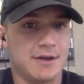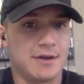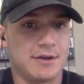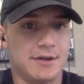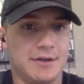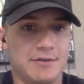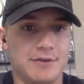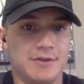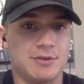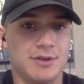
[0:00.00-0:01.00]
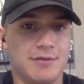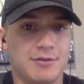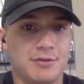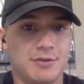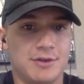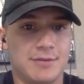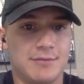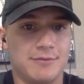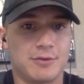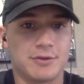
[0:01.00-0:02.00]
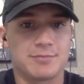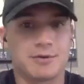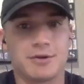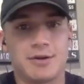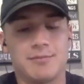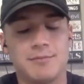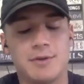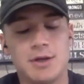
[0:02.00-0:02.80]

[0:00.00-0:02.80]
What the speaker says: on an individual level for this program.